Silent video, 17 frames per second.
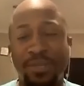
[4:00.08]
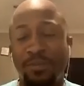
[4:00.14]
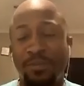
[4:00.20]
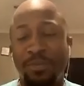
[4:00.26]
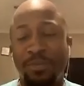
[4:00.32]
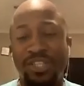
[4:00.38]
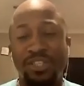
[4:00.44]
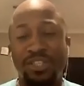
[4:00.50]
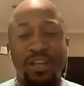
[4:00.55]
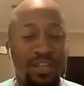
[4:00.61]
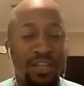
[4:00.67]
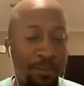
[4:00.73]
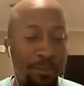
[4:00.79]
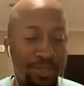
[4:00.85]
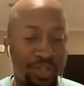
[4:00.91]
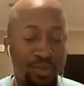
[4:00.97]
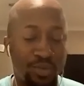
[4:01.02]
to be stuck in
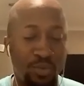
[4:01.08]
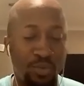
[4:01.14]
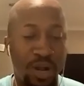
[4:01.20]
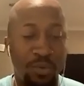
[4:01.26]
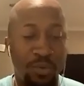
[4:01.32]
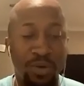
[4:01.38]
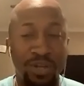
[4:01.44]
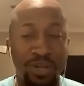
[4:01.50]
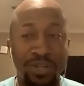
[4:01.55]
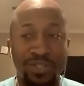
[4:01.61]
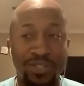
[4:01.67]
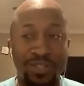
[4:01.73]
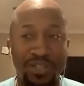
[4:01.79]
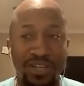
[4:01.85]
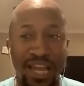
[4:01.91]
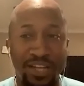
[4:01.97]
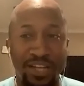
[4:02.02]
that position where I
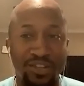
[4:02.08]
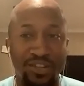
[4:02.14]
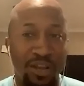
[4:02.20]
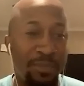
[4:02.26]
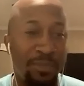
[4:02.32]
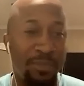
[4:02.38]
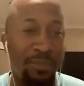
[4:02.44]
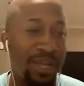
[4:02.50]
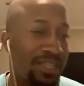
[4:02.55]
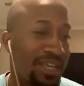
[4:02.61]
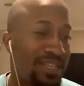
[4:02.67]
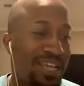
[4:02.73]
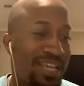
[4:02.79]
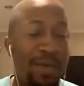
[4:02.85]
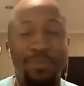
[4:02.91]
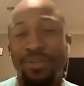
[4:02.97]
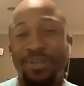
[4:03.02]
was, not trying to make things
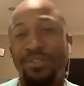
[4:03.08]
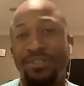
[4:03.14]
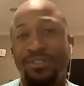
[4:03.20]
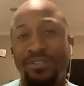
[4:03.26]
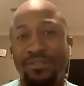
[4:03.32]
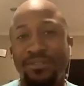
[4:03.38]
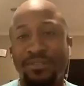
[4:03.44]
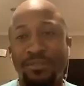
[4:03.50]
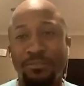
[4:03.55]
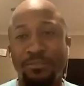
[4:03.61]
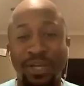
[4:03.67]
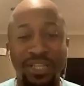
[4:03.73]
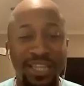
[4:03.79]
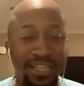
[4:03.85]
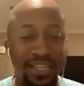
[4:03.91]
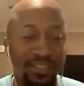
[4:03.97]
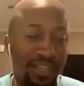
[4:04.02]
happen.
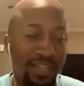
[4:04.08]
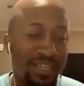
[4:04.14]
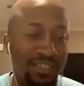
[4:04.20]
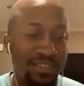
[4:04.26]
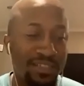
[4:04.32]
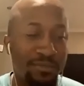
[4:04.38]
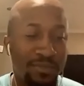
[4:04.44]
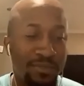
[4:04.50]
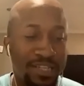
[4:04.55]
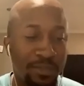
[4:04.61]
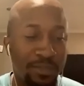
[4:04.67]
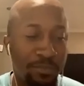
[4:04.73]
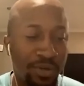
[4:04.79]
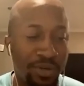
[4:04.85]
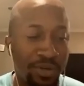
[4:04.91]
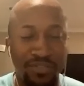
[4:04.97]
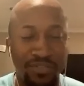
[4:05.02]
But that's the
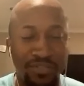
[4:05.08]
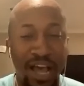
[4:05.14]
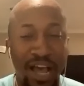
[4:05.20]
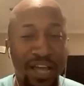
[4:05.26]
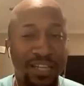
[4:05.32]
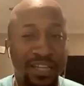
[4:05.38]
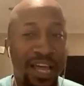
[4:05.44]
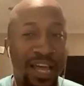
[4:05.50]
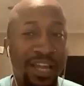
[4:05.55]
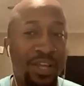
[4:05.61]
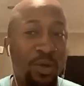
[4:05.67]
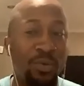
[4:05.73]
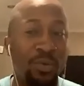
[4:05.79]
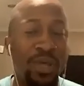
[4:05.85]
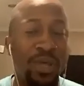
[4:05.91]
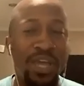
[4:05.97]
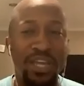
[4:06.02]
beauty of God. Like
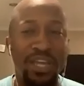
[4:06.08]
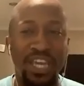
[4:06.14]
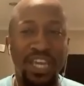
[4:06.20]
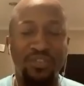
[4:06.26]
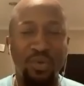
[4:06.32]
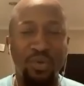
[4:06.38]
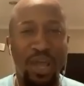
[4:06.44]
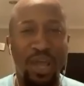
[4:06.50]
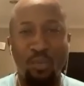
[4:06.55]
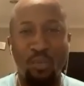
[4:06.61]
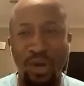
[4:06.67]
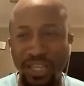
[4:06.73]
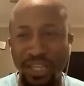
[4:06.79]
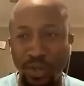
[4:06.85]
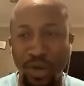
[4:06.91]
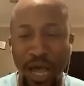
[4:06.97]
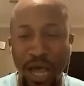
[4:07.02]
He'll give you that
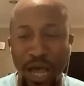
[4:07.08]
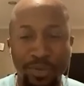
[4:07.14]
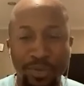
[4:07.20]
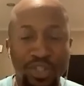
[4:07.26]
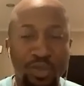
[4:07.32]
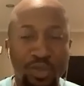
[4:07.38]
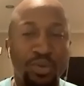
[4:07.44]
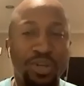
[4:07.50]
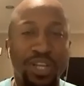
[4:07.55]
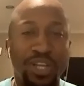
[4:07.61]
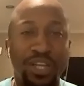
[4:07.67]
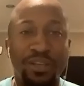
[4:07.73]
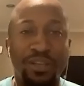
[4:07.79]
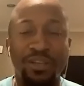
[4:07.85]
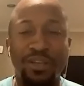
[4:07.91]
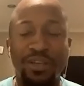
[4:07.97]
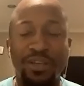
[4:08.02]
one little
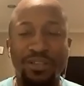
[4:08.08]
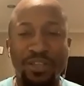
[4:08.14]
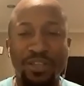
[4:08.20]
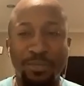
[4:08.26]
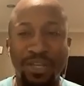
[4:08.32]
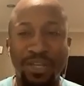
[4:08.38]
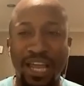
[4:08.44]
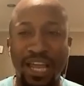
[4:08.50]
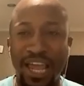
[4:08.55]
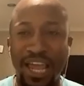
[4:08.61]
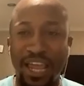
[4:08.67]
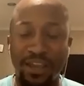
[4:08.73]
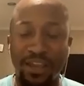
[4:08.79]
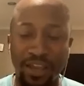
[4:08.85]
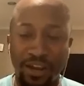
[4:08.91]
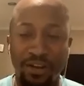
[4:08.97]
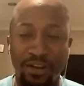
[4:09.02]
opportunity to be like,
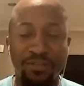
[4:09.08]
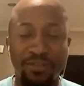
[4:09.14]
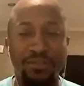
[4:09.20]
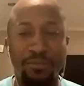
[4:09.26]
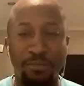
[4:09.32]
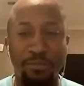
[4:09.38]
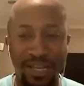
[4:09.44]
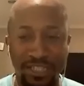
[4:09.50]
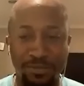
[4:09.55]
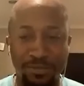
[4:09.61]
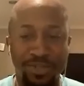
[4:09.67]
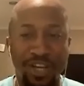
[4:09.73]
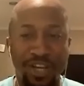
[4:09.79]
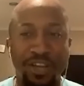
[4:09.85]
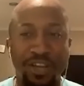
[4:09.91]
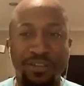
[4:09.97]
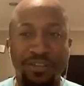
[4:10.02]
hey, here, make something
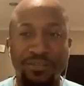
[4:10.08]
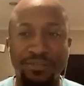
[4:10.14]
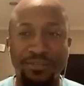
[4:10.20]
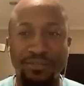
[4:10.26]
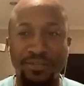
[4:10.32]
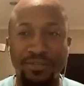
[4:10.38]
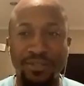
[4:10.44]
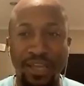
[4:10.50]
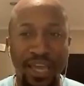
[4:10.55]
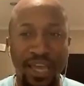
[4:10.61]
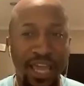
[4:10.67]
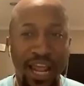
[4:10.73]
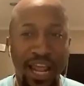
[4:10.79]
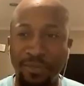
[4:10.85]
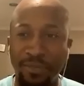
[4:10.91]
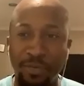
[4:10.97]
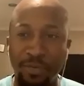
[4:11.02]
shake.
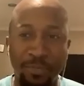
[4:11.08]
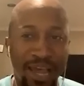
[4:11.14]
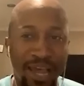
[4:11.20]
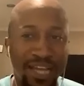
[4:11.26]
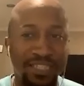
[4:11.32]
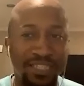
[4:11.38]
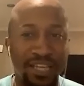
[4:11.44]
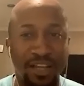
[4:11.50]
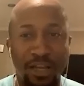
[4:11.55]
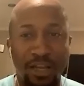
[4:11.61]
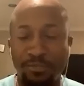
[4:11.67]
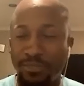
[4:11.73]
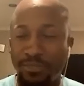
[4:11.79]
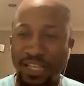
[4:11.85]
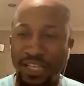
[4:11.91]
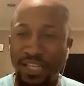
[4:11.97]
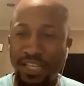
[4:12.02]
And I mean, if you pass that up,
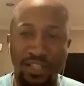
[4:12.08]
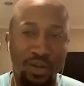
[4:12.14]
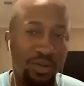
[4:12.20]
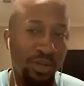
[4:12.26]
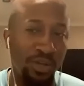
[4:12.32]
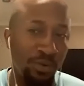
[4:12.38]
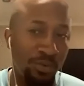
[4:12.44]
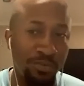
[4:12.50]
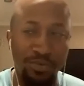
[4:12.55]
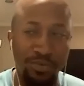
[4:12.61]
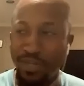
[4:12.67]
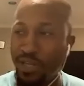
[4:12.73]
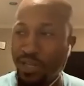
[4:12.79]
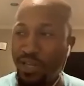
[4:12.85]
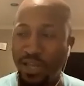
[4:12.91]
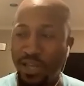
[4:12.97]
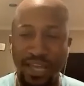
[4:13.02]
that's on you.
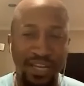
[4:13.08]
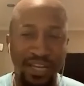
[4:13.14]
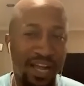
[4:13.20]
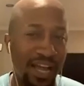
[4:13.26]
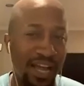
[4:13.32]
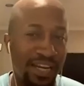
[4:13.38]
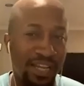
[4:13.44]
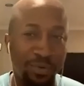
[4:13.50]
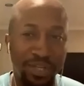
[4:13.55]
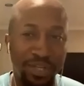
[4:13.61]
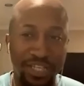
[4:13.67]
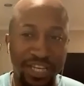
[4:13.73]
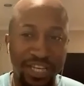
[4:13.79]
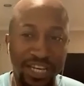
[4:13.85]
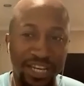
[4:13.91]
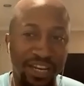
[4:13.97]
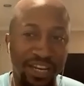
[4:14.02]
And God did what
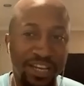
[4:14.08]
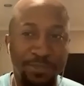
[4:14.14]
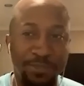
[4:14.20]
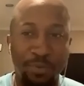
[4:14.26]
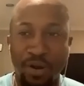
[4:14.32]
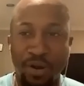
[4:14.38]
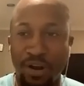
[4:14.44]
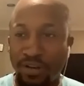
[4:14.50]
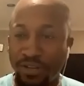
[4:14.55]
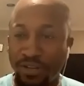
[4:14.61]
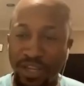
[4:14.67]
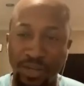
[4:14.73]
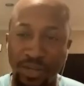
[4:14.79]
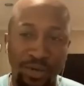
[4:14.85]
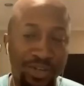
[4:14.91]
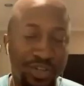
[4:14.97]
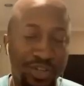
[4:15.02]
He did His part,
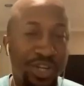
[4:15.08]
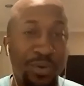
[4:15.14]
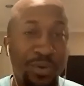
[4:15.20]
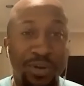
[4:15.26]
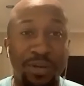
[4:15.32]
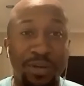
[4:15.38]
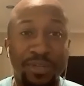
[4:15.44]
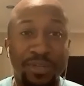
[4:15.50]
and you didn't show up.